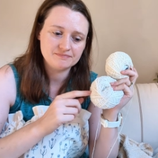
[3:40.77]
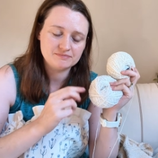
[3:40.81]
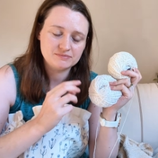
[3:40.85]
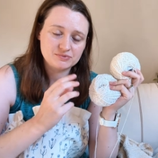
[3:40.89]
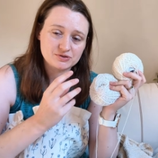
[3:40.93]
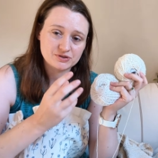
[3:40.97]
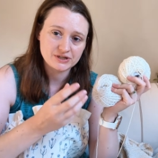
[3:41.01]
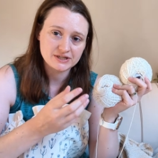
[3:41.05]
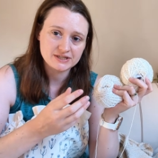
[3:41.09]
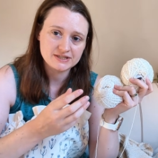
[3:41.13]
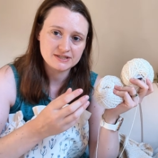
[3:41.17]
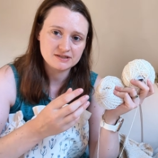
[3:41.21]

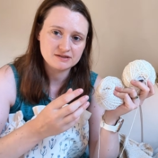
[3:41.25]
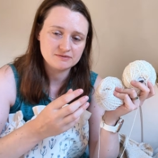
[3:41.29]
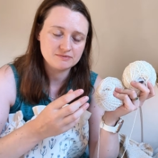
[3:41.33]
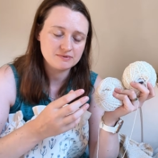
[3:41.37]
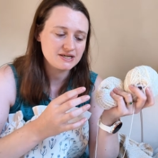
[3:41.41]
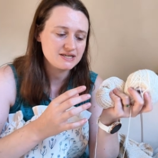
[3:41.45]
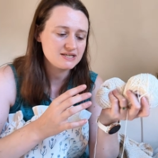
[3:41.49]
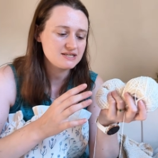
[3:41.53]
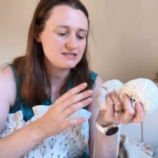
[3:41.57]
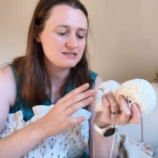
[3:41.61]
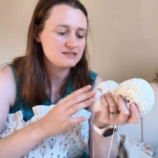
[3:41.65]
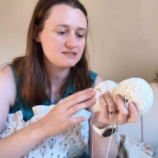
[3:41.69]
brighter
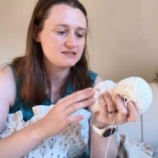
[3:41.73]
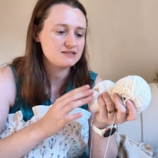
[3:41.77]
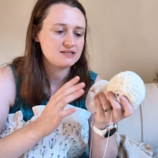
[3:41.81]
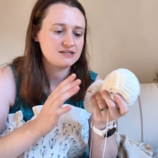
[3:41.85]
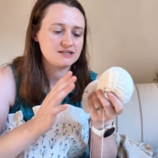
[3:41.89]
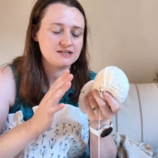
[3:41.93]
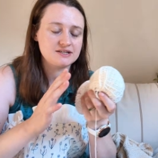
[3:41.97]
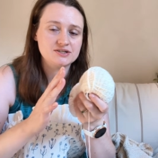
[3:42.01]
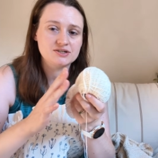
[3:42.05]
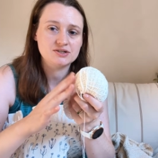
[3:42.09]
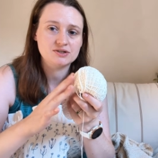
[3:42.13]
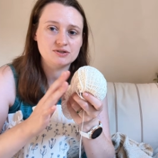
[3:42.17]
white
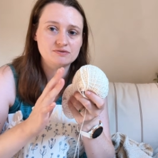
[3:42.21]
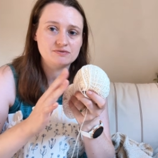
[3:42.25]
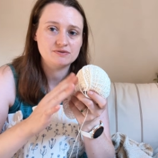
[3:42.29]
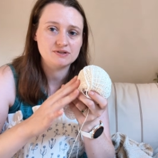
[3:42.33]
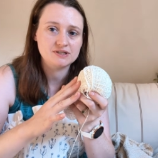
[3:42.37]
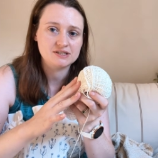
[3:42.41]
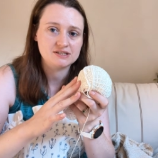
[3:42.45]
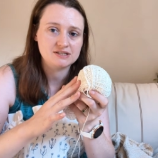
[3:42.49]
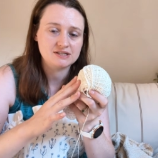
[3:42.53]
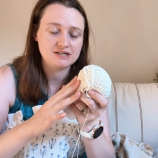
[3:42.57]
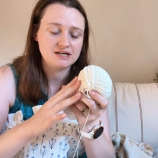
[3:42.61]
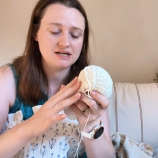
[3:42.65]
than I do of
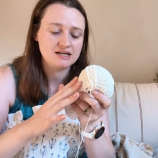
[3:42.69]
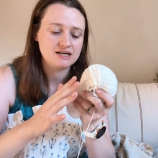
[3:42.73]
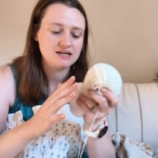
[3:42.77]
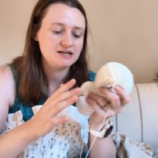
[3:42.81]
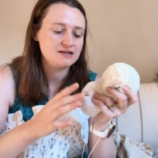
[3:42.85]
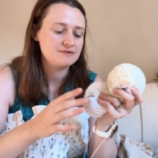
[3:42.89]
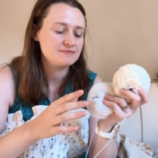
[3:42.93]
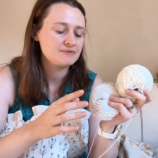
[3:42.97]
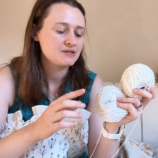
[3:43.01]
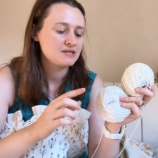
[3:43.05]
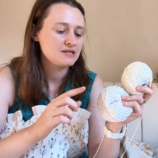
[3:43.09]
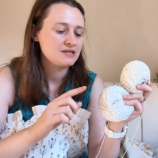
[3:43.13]
this
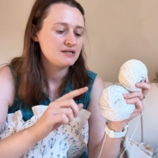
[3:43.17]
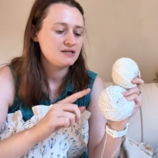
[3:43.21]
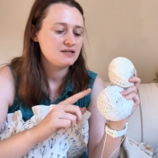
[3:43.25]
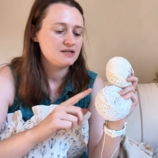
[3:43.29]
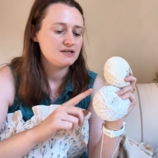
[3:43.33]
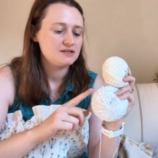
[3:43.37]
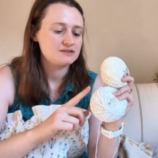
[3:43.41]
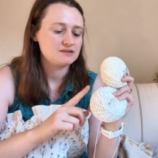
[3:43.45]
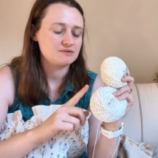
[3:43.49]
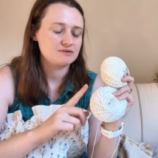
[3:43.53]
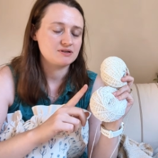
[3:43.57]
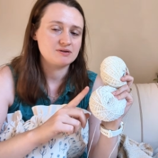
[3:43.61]
colour.
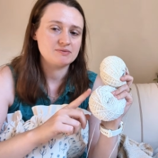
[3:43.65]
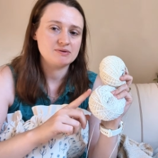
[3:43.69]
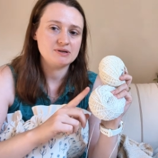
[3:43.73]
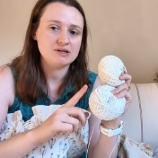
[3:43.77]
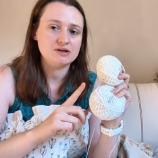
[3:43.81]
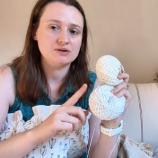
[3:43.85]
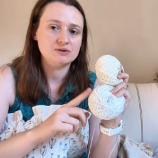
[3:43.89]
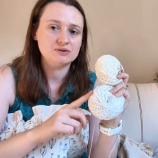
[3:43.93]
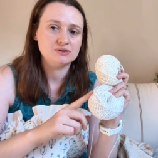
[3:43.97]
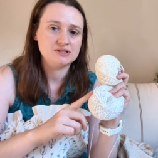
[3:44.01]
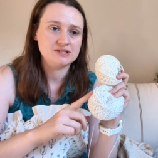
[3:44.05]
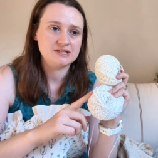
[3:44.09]
So I'm going to be
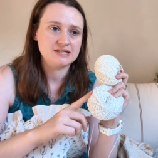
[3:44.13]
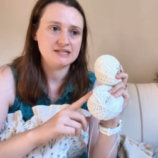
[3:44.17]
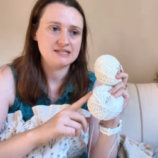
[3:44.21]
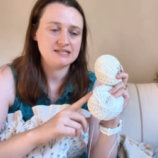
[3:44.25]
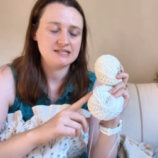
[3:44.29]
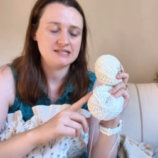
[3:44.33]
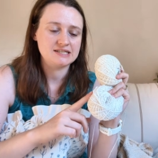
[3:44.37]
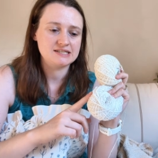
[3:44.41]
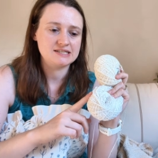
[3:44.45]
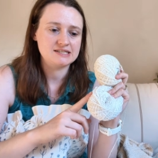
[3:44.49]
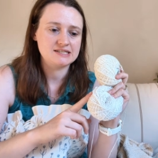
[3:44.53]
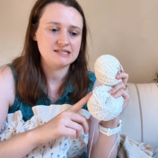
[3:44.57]

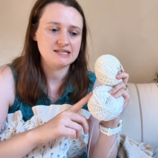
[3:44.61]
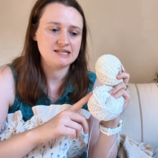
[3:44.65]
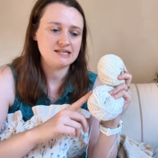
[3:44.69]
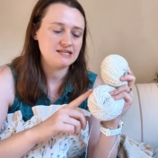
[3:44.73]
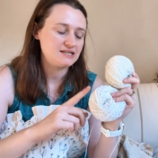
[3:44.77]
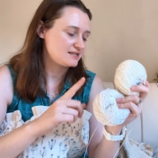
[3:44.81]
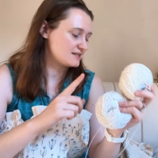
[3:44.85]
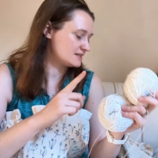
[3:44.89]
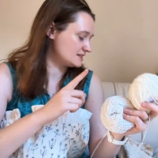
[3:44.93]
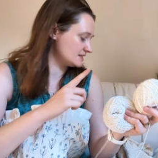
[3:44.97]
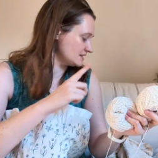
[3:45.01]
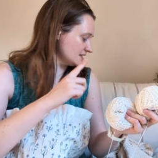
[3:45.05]
alternating
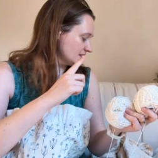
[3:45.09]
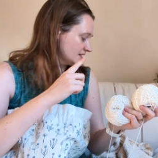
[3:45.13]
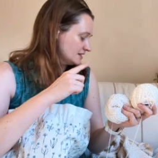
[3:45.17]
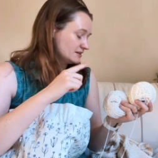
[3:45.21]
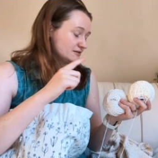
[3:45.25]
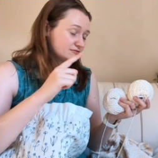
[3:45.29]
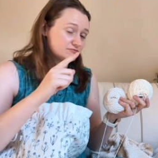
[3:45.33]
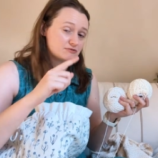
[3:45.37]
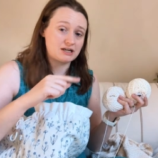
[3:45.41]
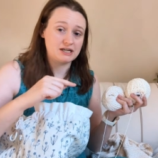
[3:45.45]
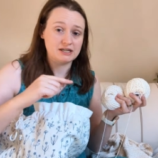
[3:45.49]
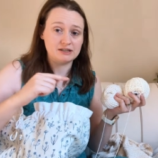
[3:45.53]
schemes in
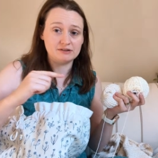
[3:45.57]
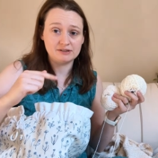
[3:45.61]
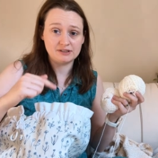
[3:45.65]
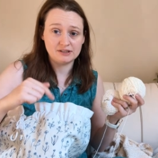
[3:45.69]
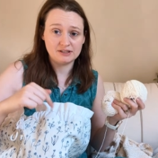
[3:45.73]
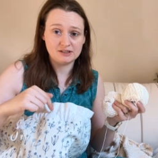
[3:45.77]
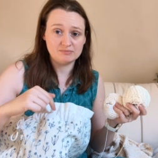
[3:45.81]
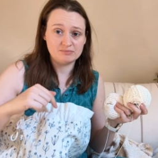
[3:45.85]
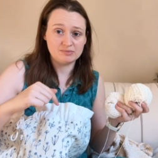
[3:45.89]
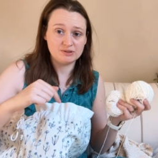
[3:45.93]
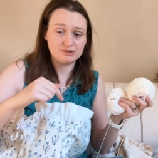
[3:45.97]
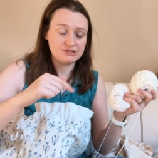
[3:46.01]
the round in
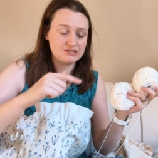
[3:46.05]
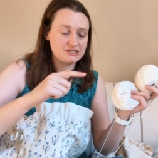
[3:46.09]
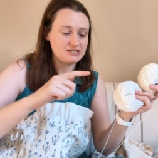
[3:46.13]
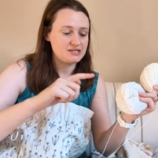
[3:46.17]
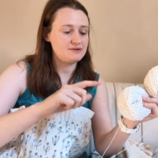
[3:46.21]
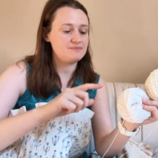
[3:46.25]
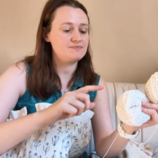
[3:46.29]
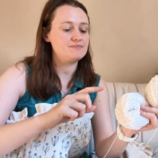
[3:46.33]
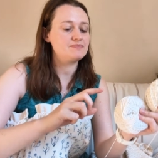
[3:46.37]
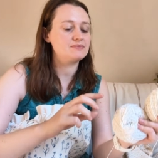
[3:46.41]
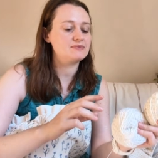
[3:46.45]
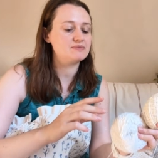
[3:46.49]
the
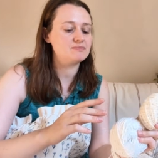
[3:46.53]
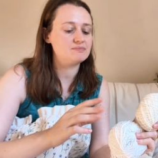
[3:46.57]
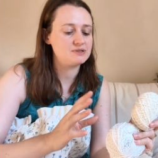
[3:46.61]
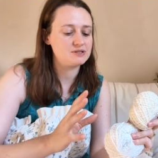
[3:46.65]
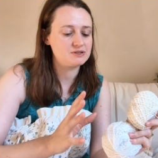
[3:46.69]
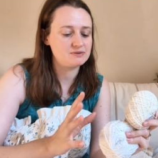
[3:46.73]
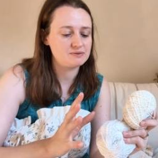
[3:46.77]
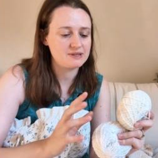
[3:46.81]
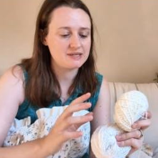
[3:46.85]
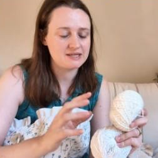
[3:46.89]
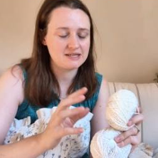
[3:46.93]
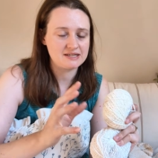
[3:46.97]
body
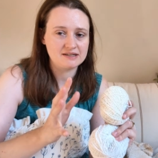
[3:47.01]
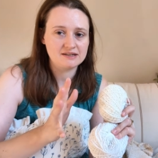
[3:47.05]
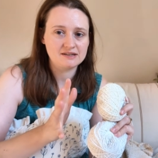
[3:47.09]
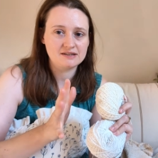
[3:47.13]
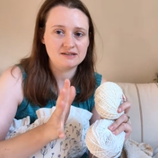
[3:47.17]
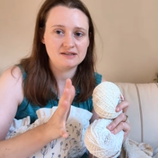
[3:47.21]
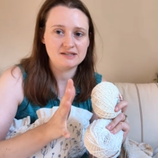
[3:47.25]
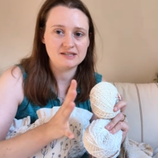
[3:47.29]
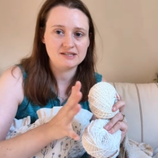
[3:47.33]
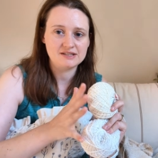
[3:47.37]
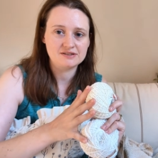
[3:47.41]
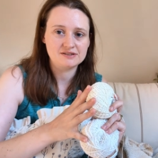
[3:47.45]
between
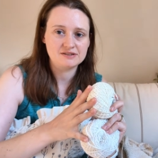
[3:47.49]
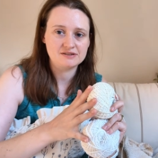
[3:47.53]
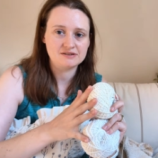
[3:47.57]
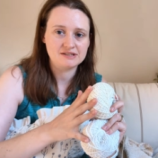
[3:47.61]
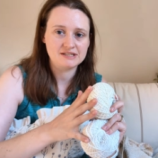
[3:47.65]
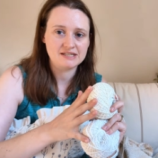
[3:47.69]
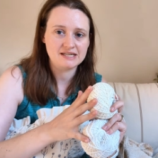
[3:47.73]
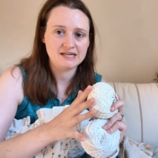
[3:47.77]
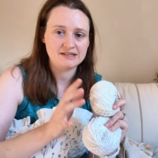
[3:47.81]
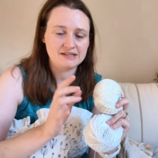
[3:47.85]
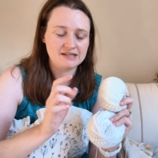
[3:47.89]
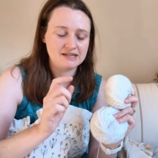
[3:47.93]
these 2
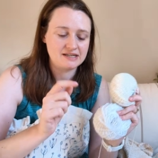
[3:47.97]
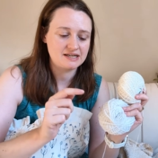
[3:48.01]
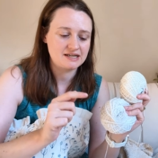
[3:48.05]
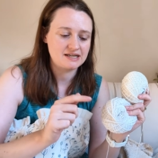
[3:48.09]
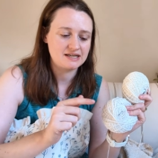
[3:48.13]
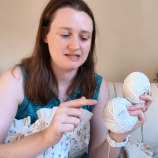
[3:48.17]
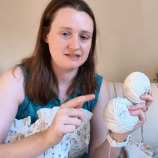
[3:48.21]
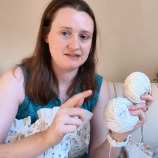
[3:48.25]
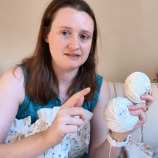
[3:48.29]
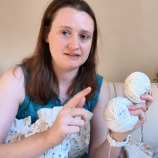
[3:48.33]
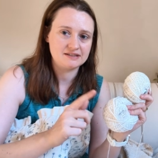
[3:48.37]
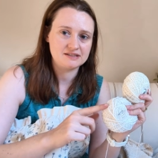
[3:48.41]
together
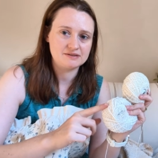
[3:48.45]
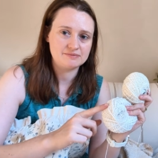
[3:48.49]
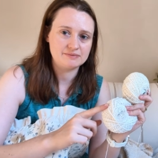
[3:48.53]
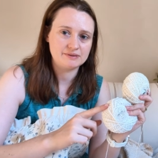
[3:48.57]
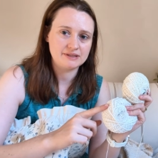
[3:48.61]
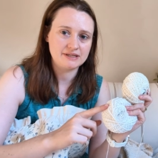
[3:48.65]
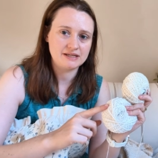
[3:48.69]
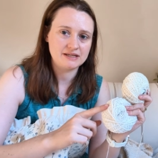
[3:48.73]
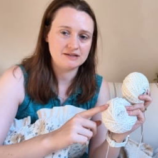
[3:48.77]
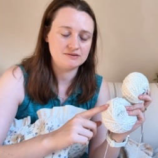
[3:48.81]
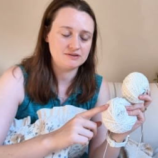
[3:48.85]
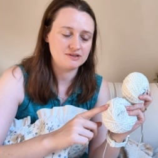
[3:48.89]
and this
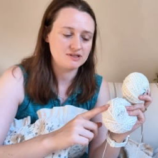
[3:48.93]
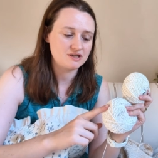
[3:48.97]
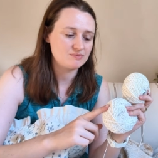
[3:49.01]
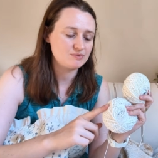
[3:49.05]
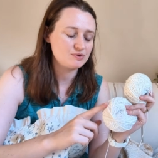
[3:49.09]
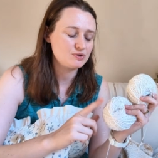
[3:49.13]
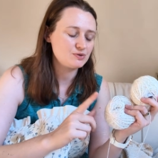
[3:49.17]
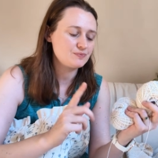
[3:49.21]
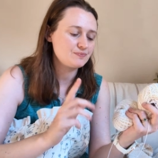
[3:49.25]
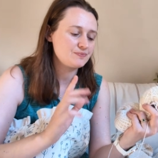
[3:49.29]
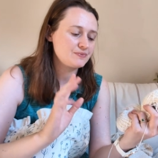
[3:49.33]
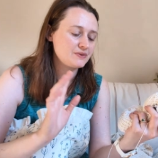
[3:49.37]
one held
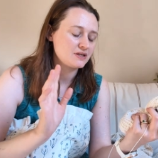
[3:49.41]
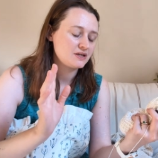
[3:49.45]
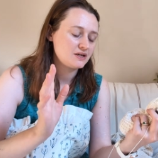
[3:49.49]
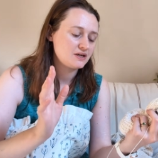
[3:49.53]
double,